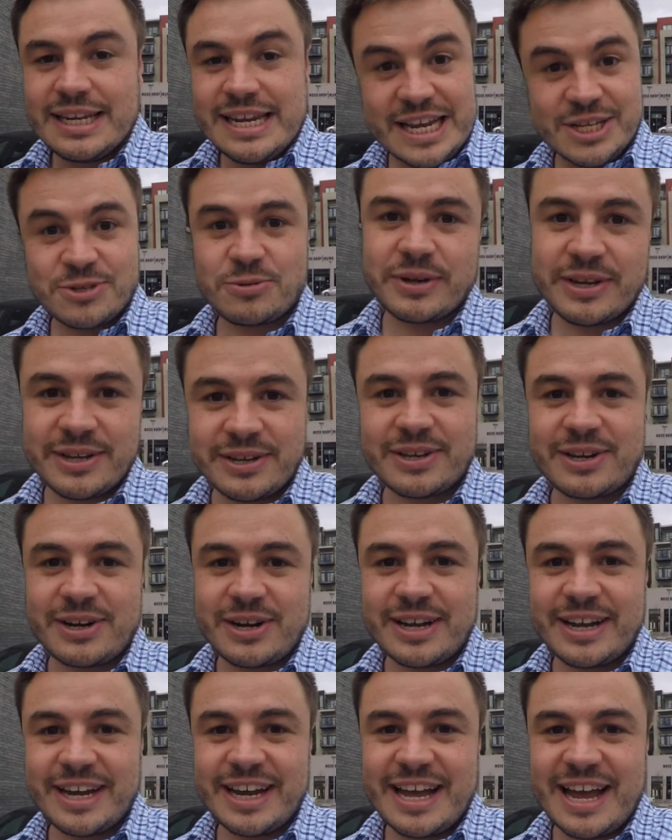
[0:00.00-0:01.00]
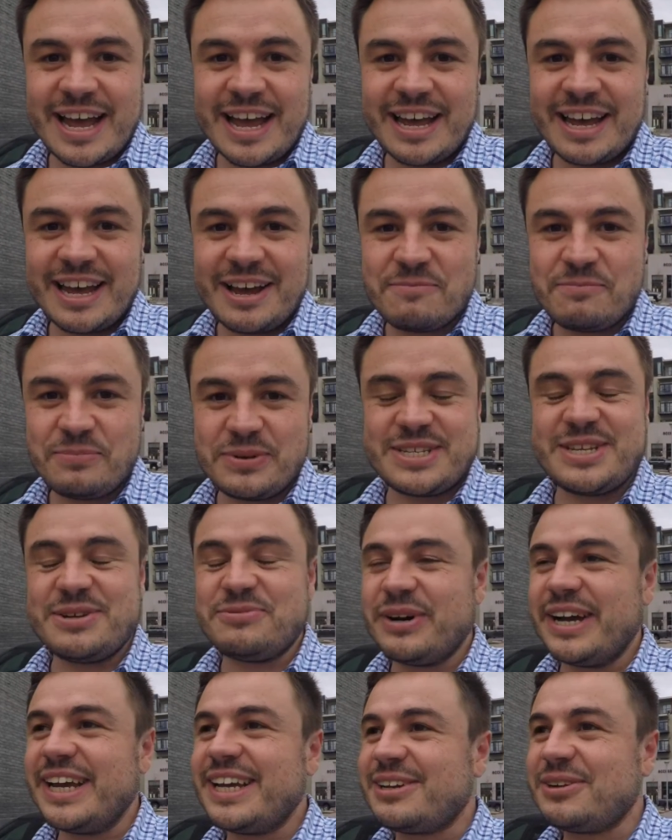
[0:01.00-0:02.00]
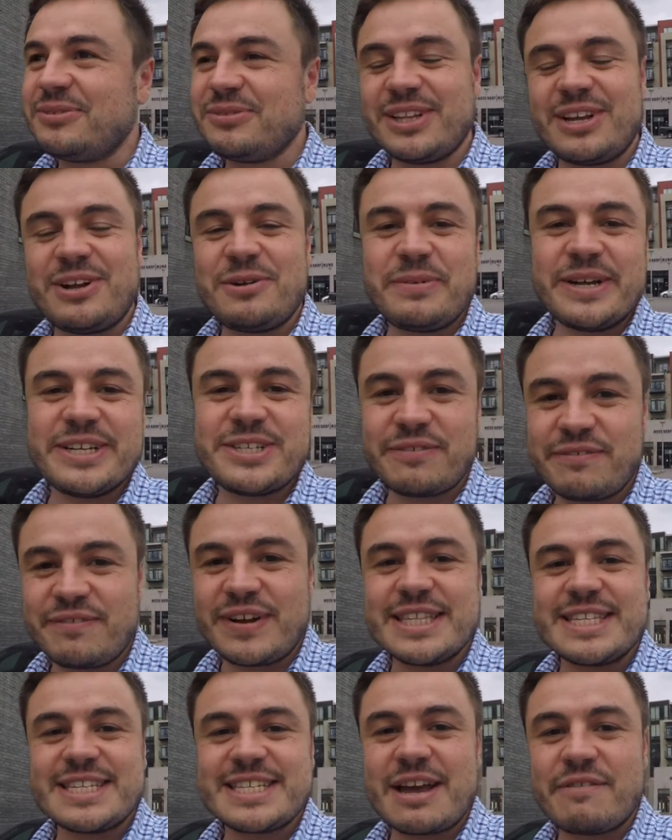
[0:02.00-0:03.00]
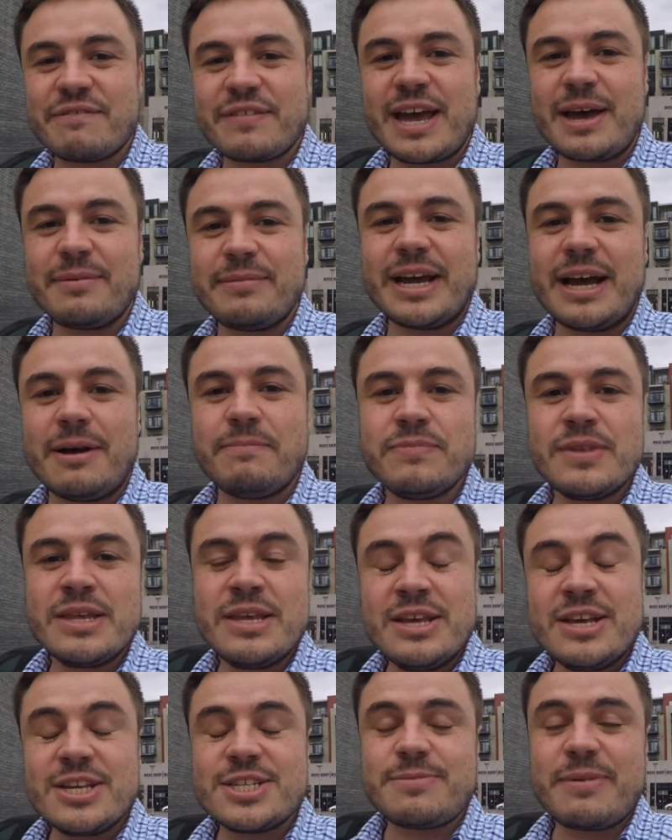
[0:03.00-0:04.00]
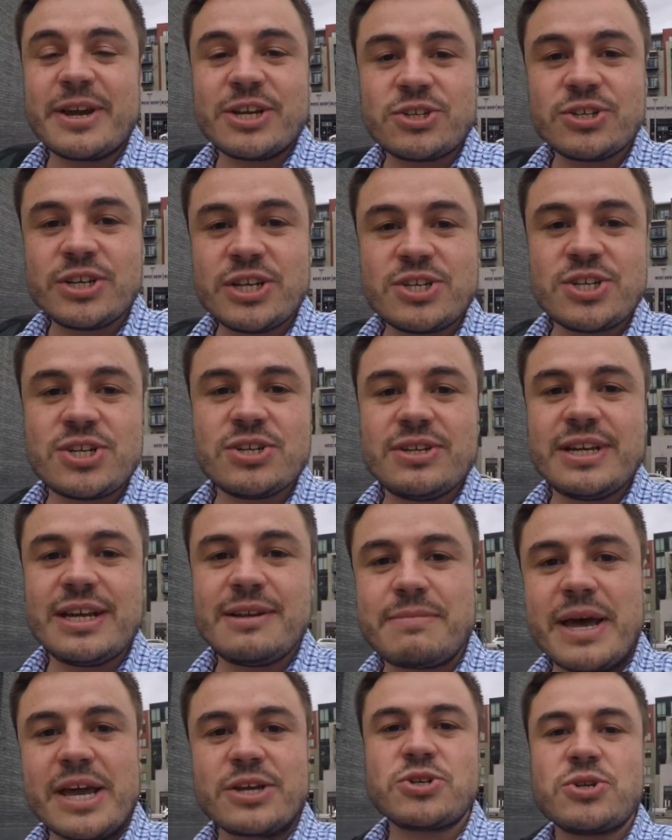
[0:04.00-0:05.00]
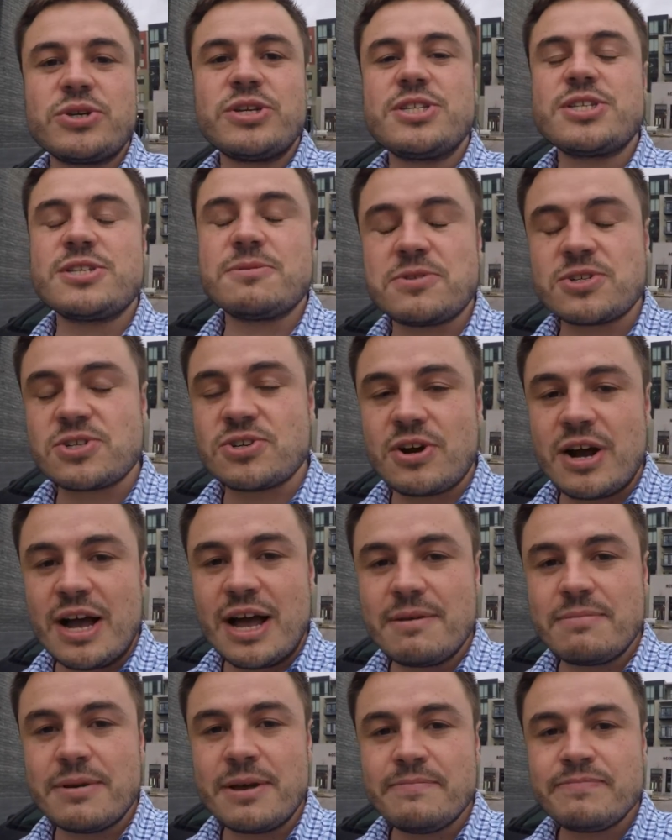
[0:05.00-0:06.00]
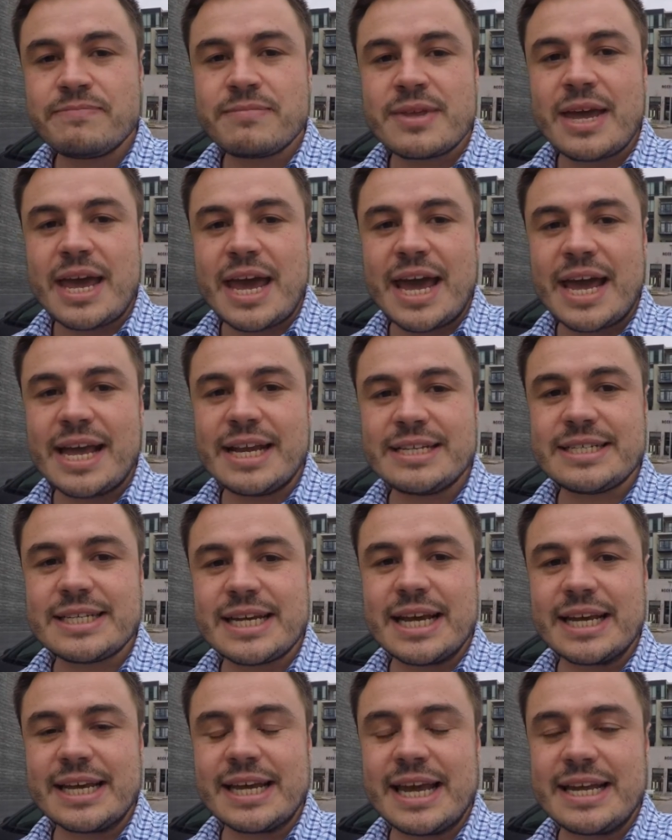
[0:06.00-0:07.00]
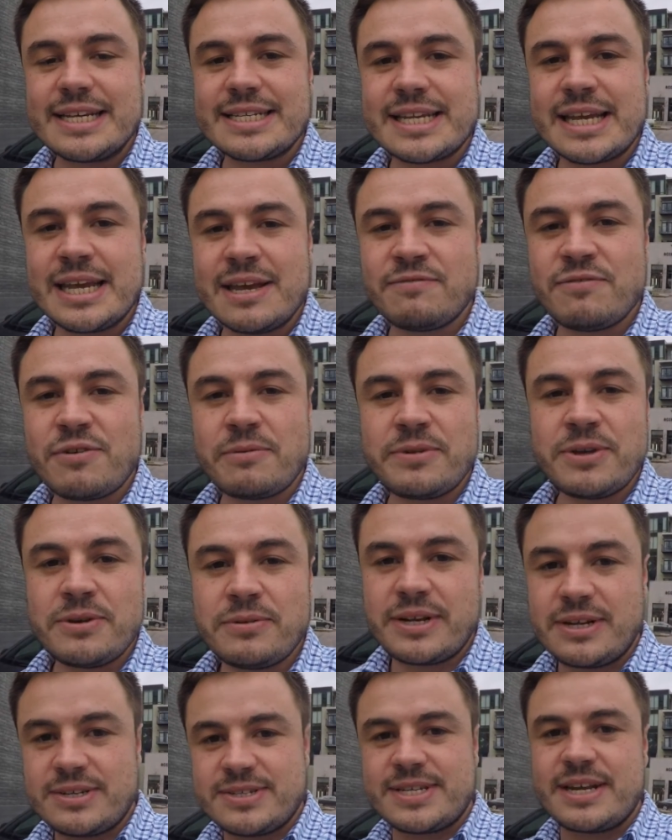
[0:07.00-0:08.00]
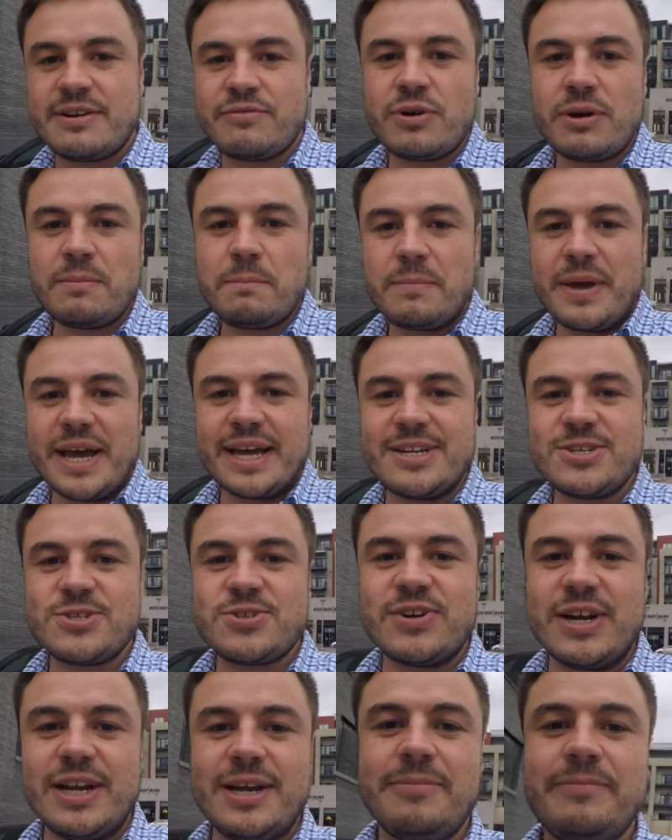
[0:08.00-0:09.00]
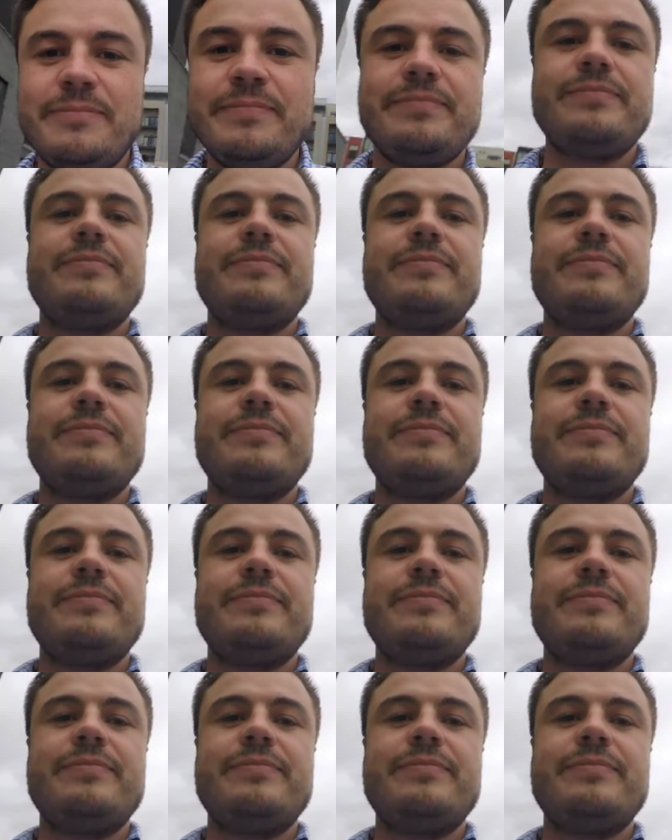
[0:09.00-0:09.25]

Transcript: Next week, I've got a busy week with a whole bunch of fun stuff coming up. So make sure you tune in, make sure you subscribe, and keen to hear from you, and I'll see everyone back in Australia.